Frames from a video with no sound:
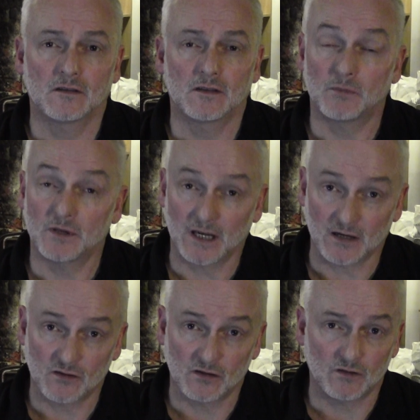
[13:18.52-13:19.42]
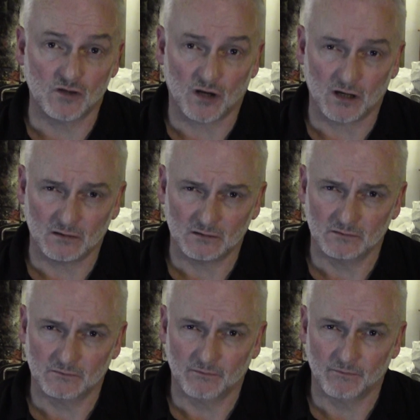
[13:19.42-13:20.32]
the protection of a child?
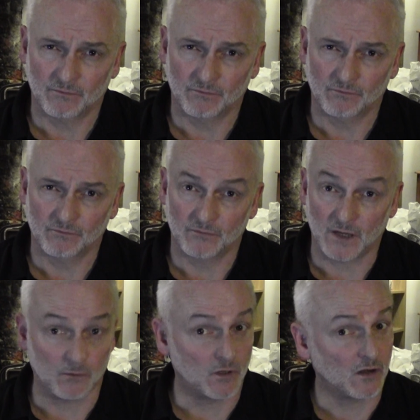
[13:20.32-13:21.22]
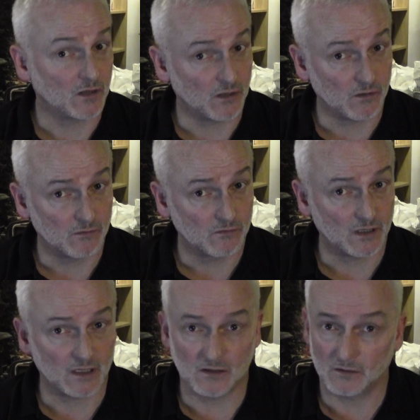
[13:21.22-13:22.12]
They would argue
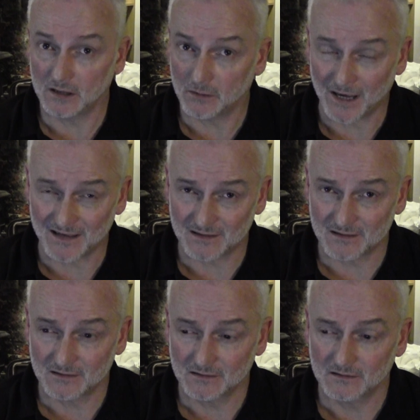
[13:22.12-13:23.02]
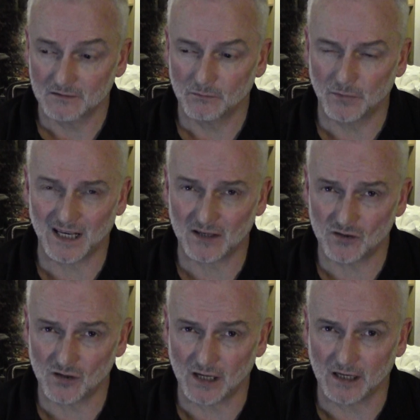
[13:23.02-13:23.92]
that they're doing their best. But
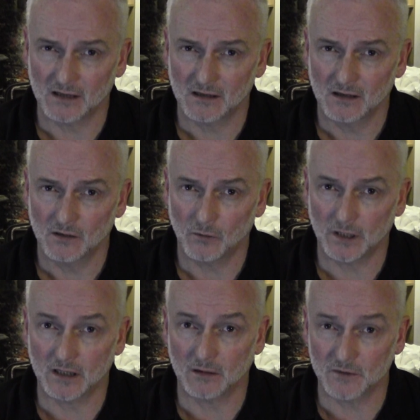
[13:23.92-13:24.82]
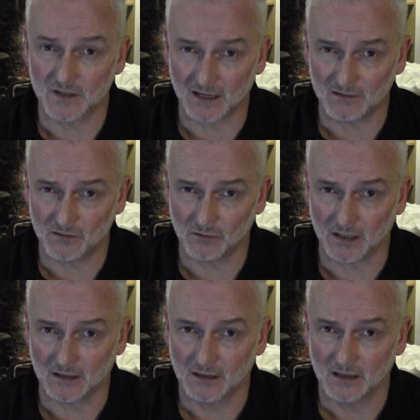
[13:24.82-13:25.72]
actually, when it comes down to it,
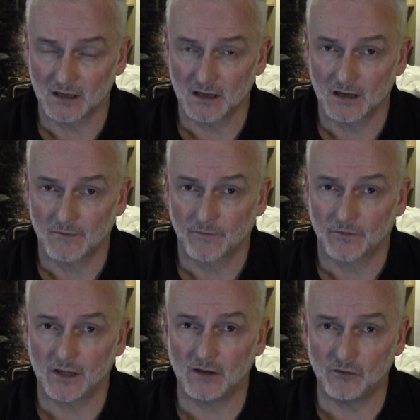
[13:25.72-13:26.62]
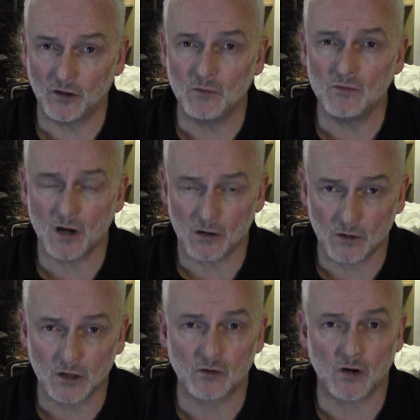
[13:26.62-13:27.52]
if you know
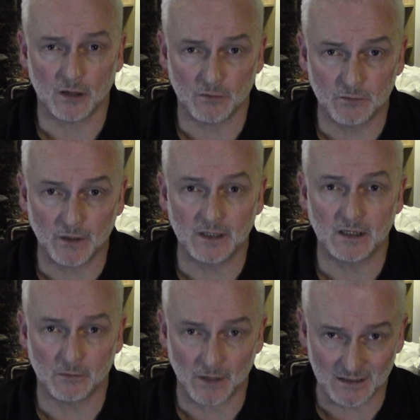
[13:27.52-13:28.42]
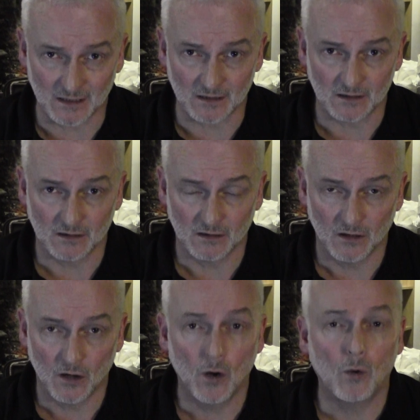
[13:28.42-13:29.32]
a crime has been committed,
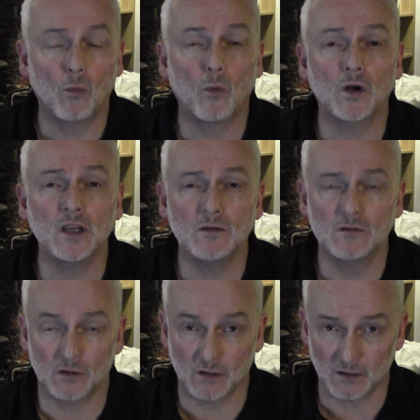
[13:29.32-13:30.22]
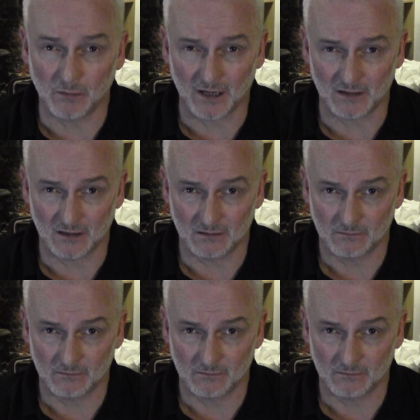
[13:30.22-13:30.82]
what are you doing about it?